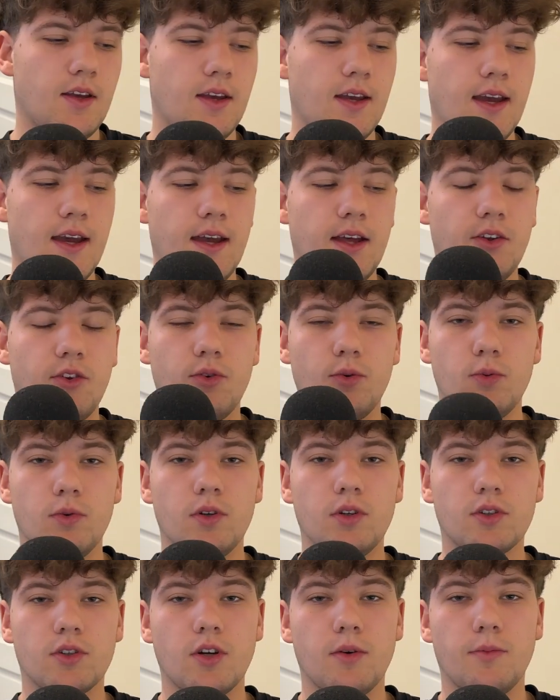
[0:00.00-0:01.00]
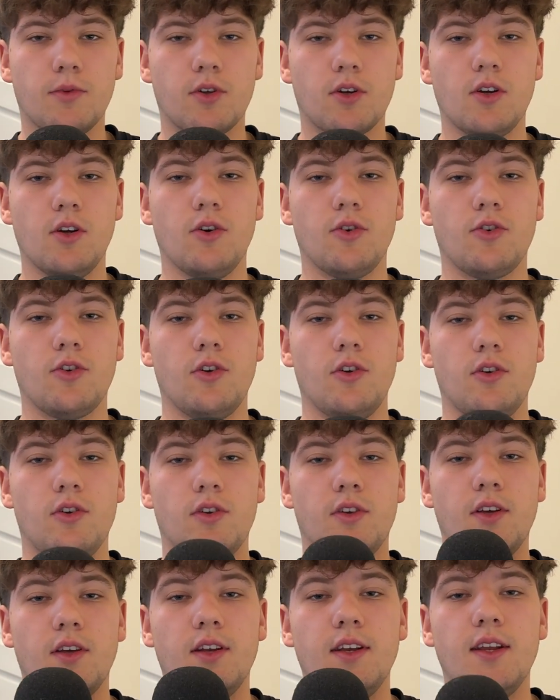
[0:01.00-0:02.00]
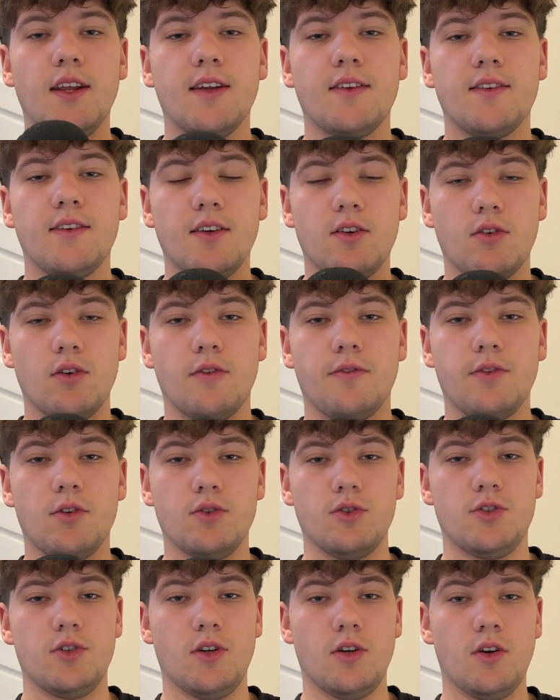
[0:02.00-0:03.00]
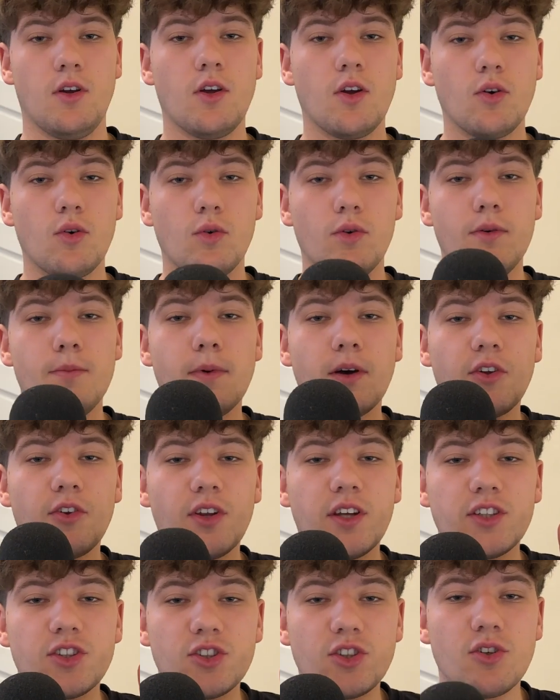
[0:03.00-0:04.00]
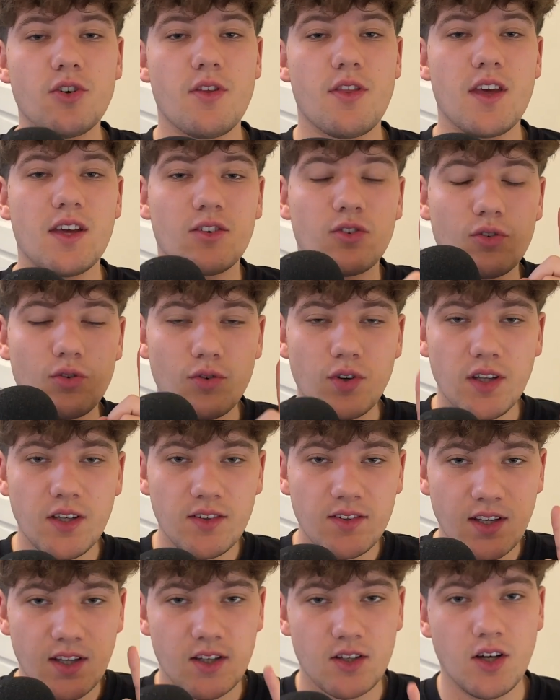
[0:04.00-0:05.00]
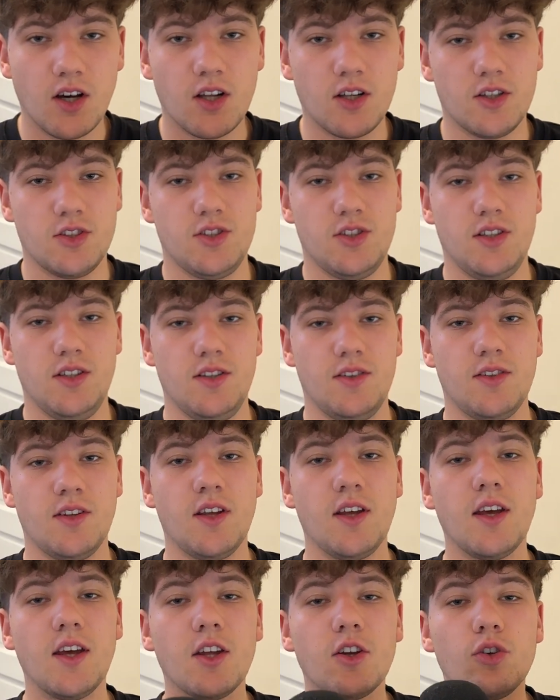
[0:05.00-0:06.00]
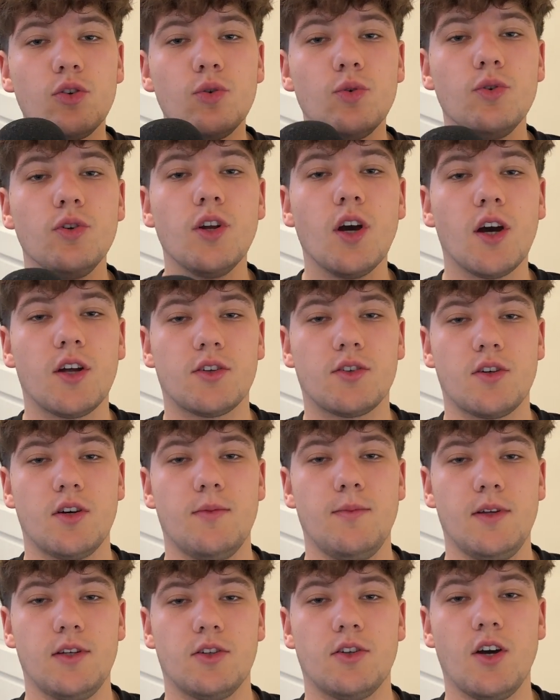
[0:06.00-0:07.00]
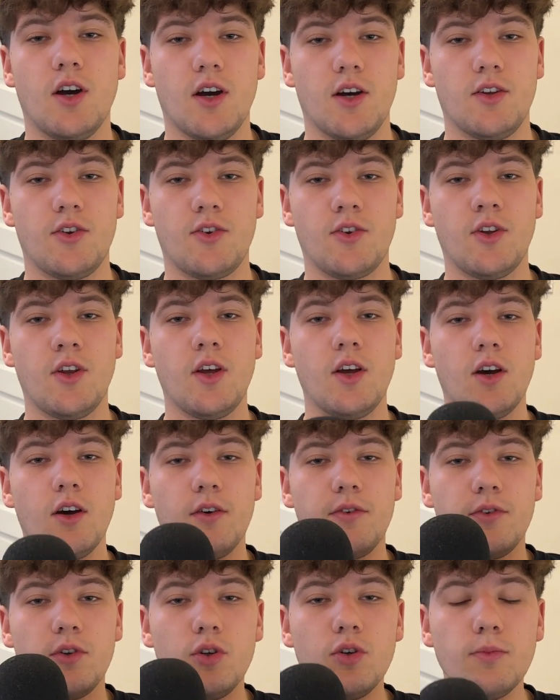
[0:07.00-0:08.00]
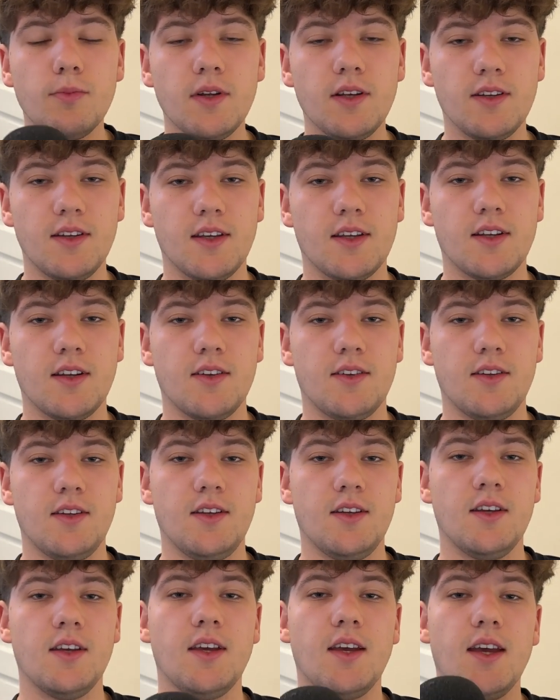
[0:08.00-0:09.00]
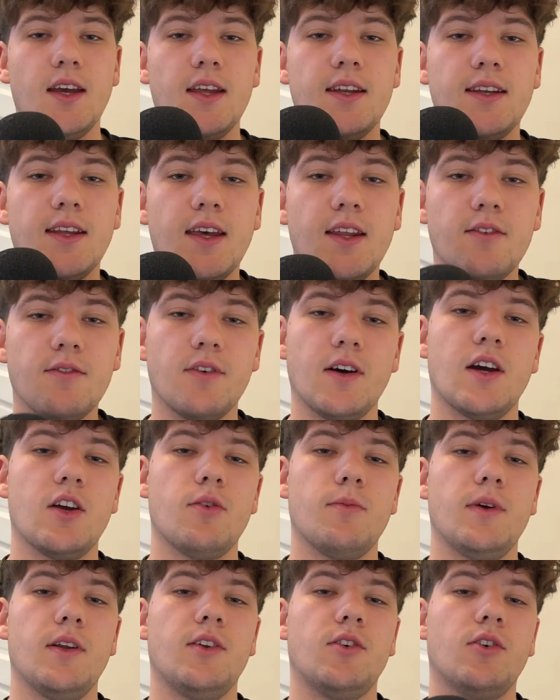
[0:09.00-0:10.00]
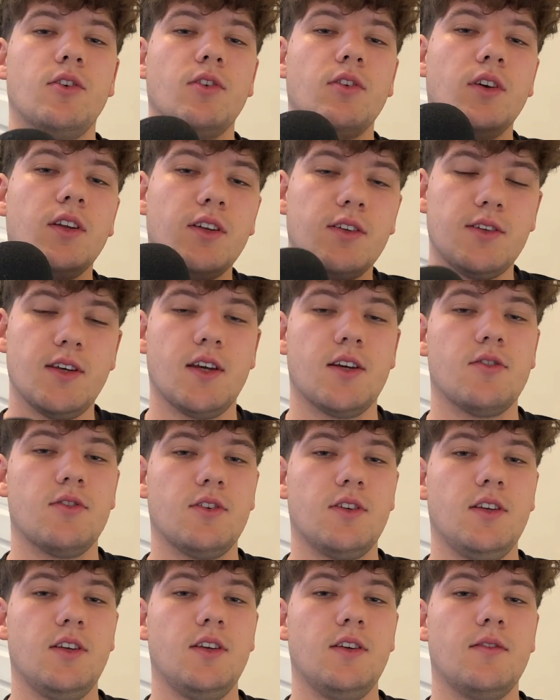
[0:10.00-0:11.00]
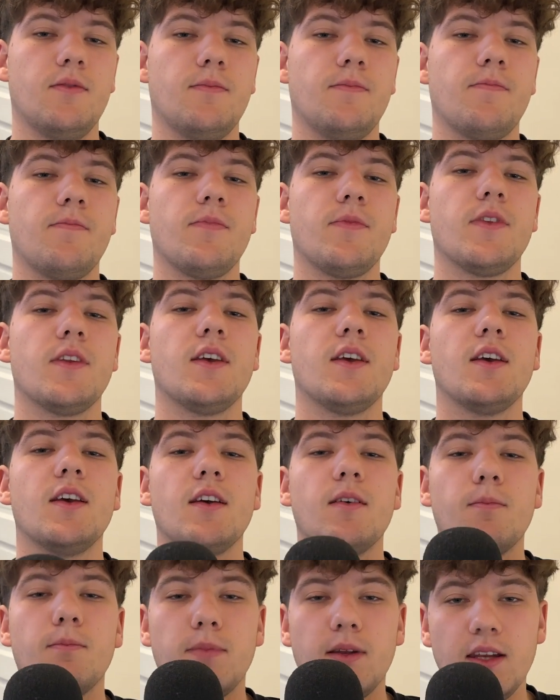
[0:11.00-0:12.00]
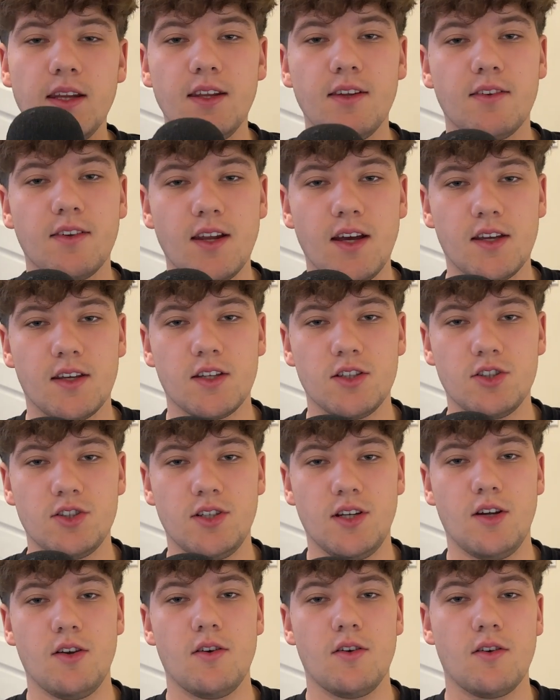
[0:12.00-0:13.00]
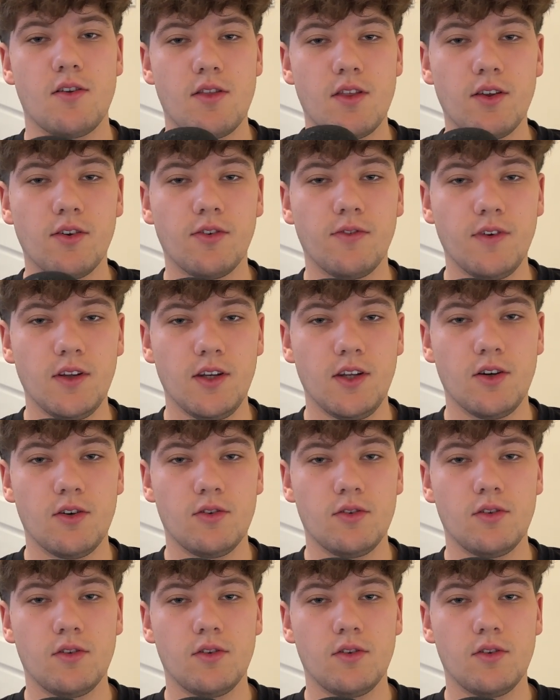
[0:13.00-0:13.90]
As the world comes closer to a net zero future, we must ensure that green technologies do not come at costs of human dignity and environmental integrity. Please like and share this video.